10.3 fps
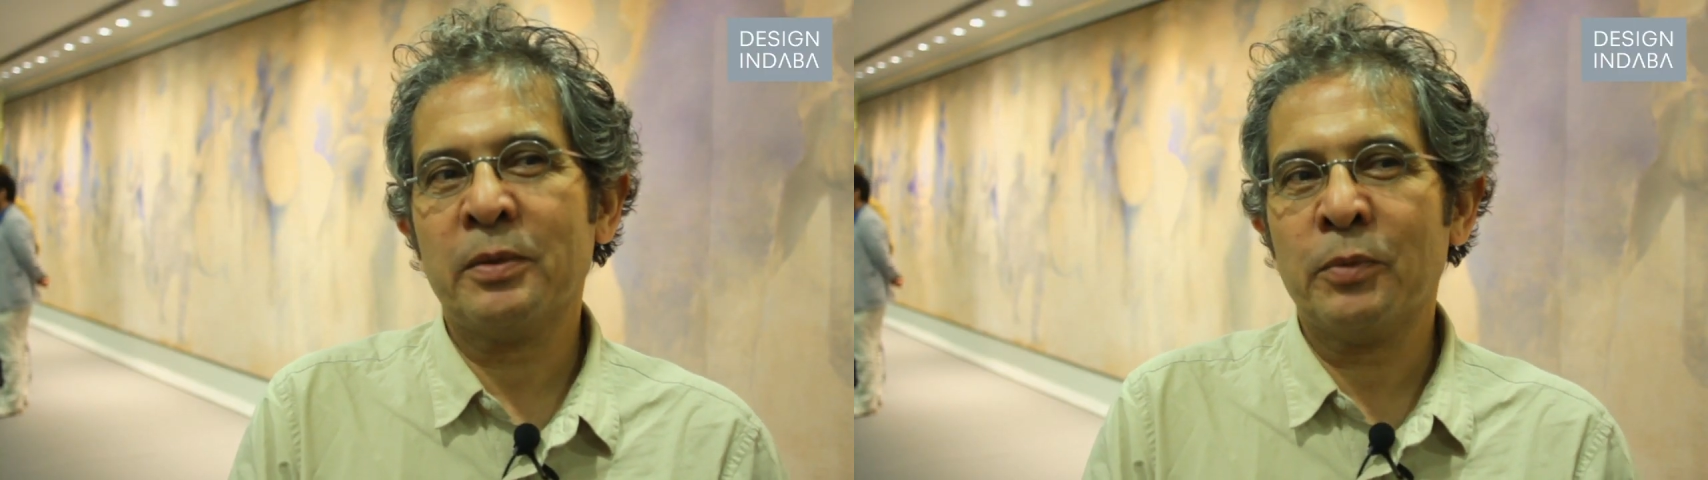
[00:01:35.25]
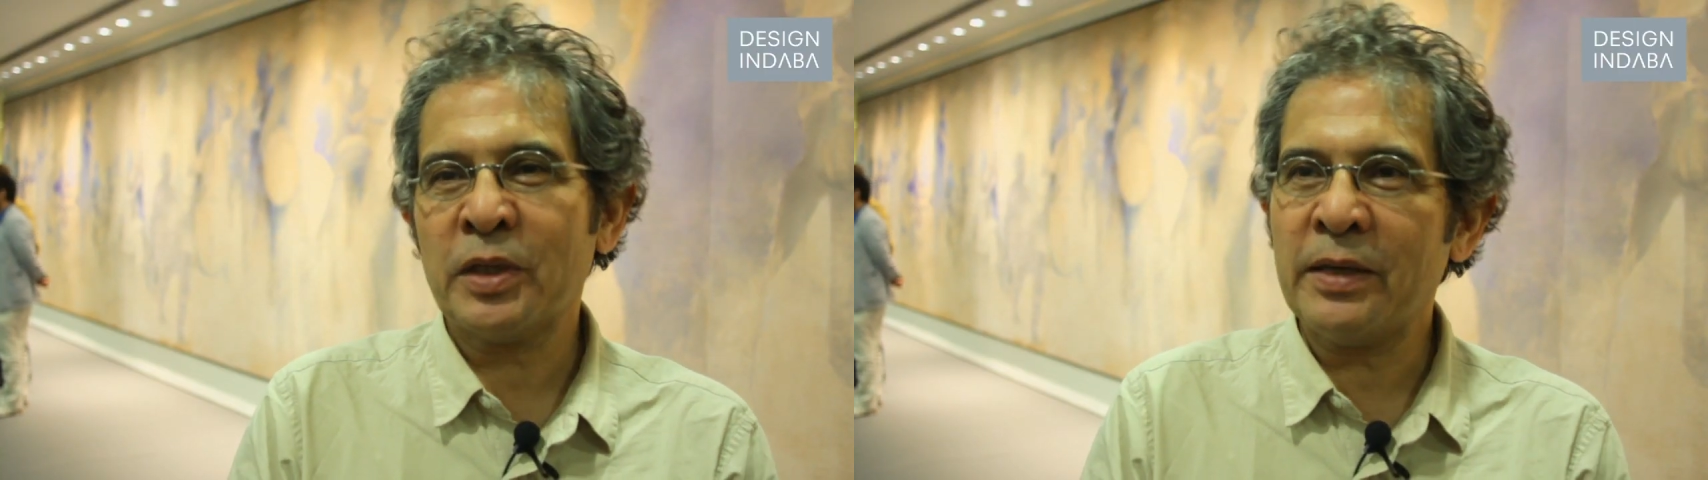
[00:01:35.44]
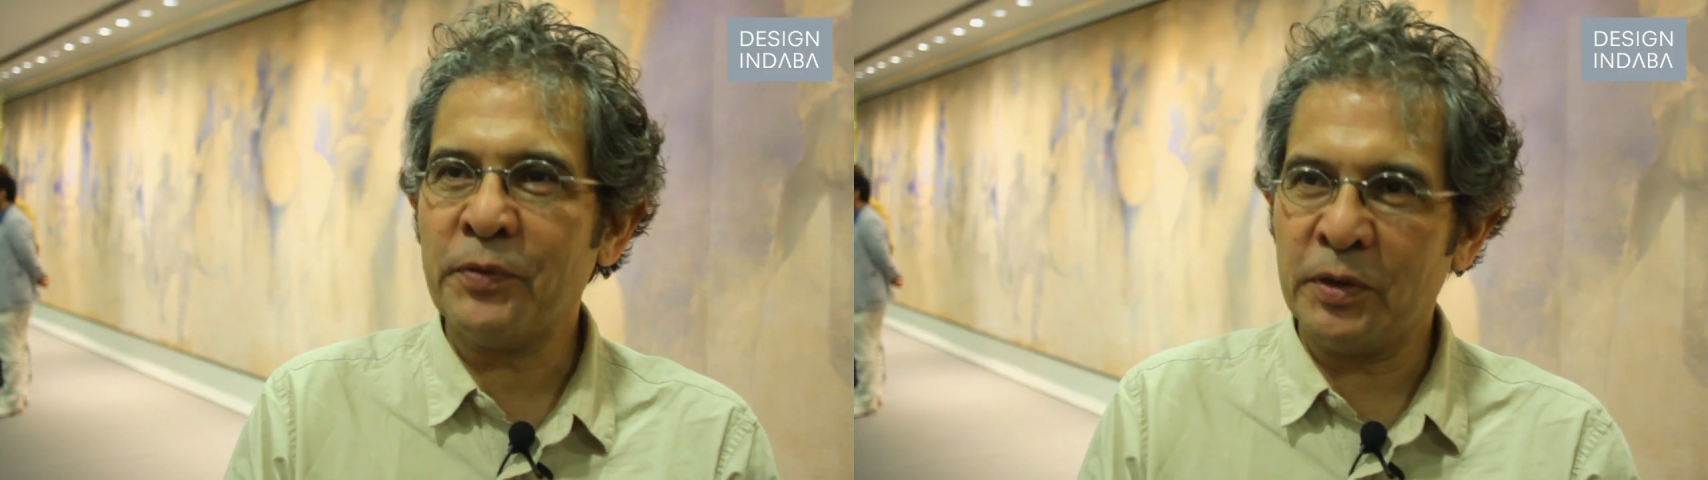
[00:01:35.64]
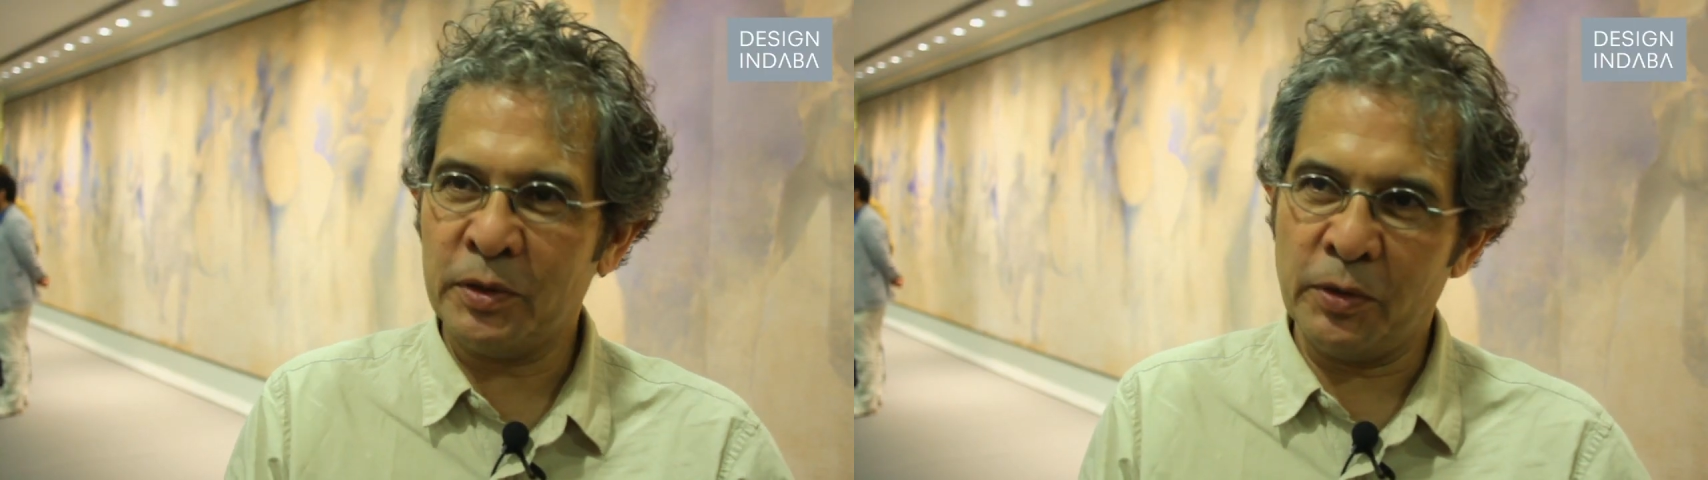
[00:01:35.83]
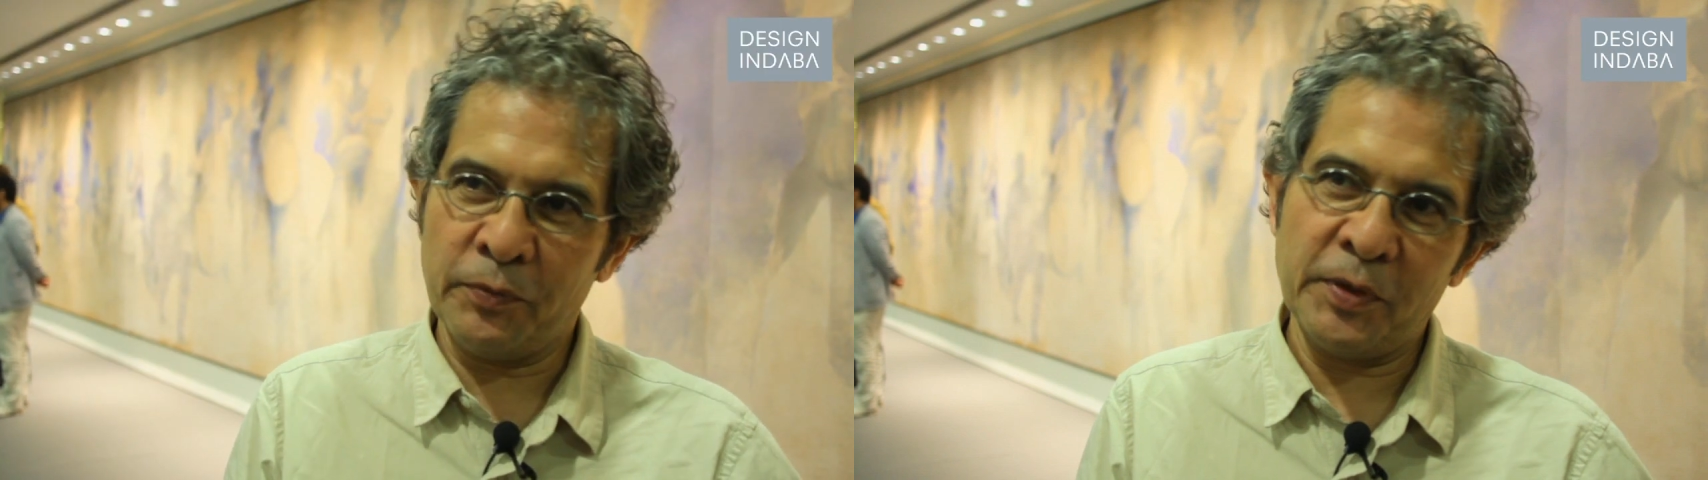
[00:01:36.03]
whatever
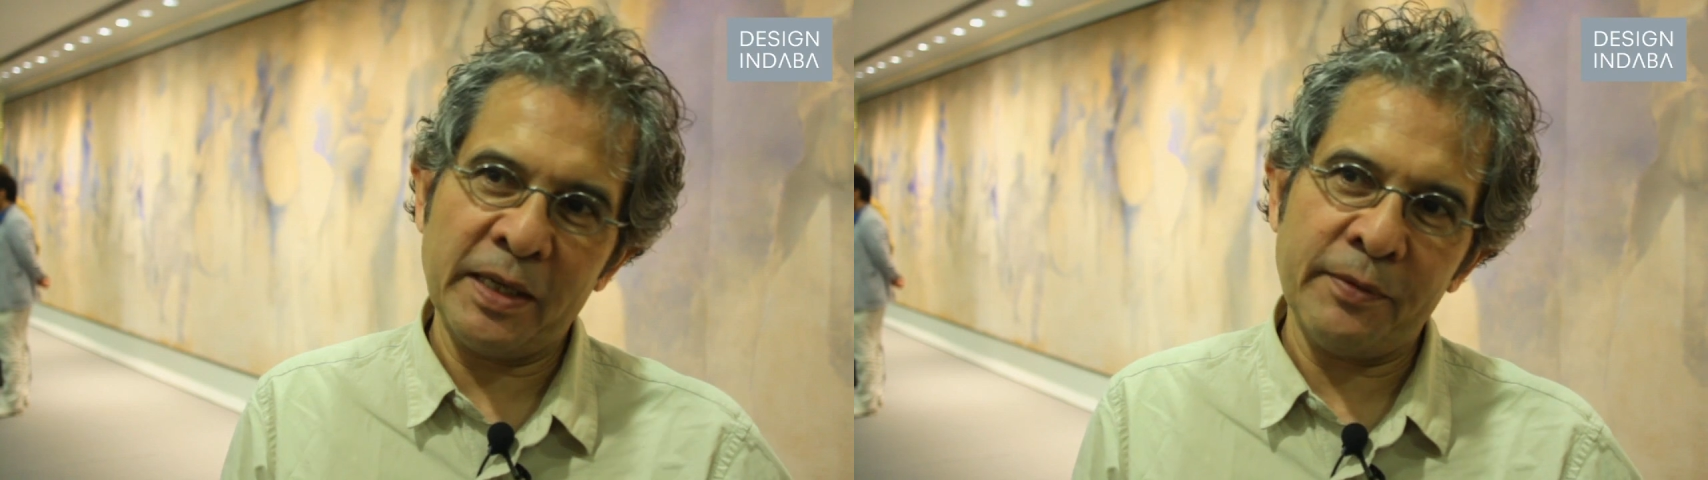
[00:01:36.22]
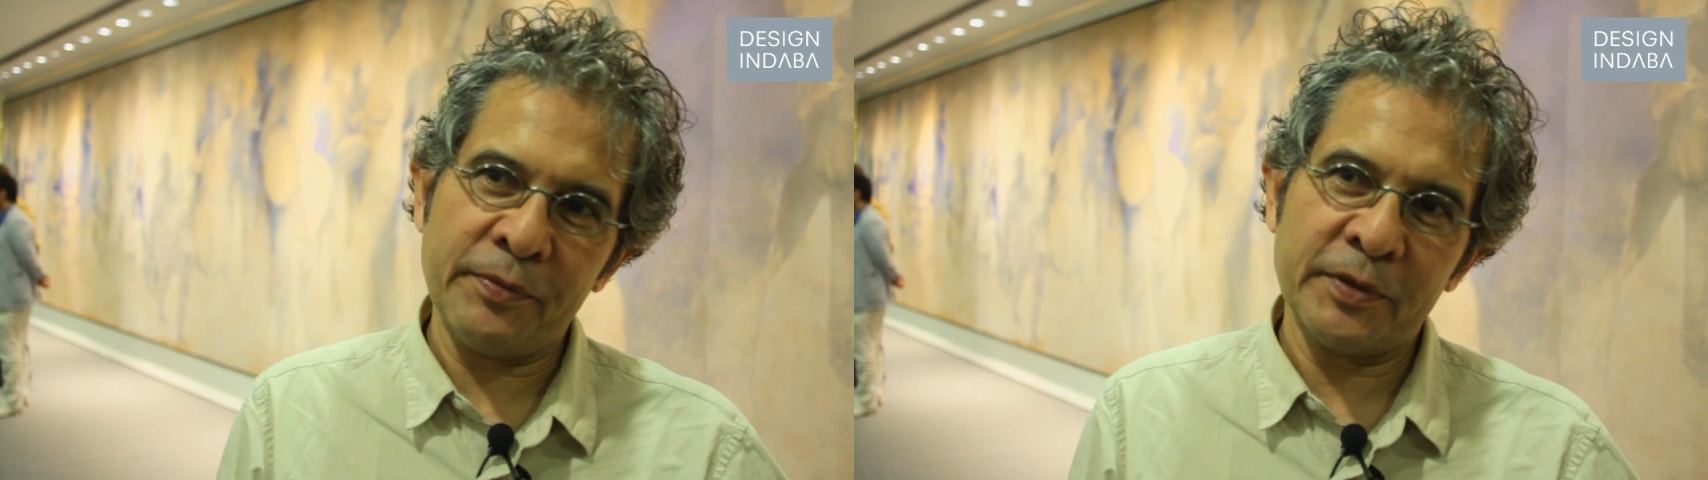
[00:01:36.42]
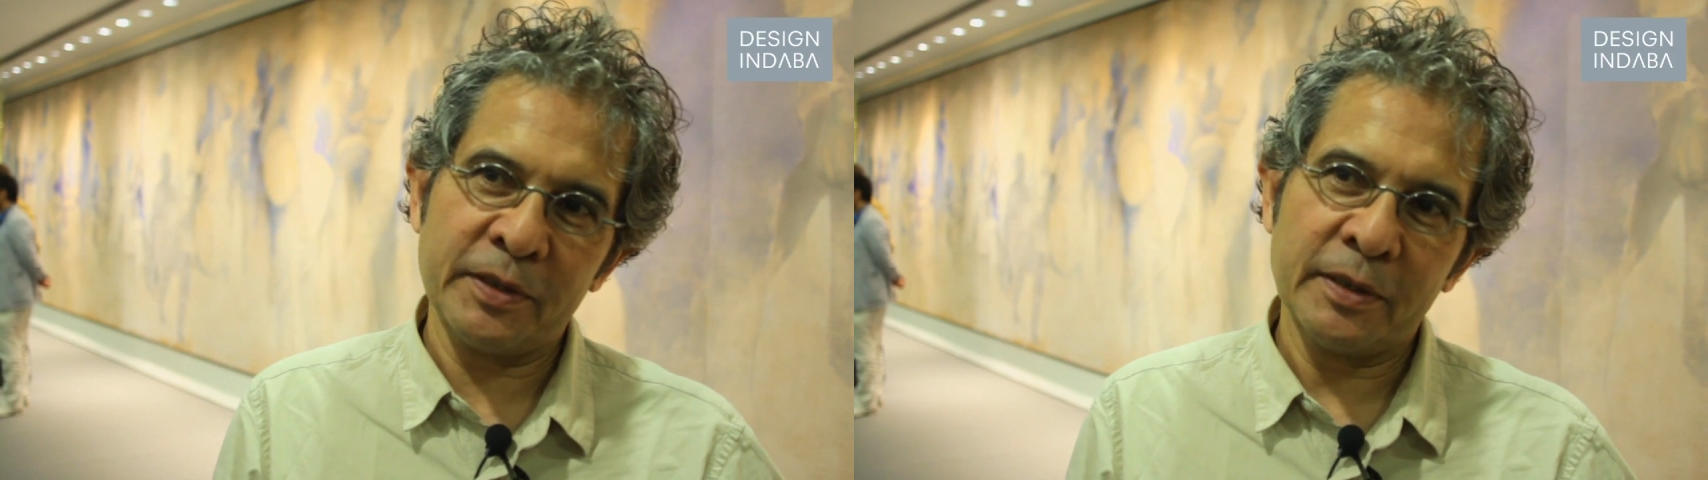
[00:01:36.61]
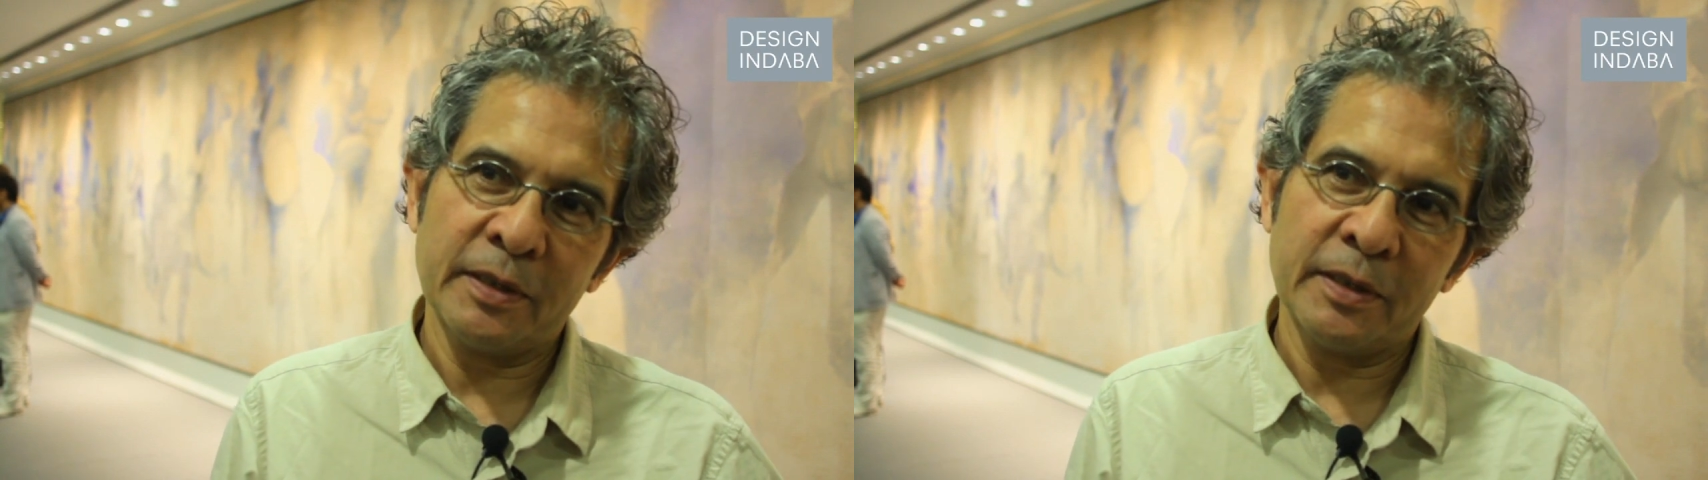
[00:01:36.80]
you've left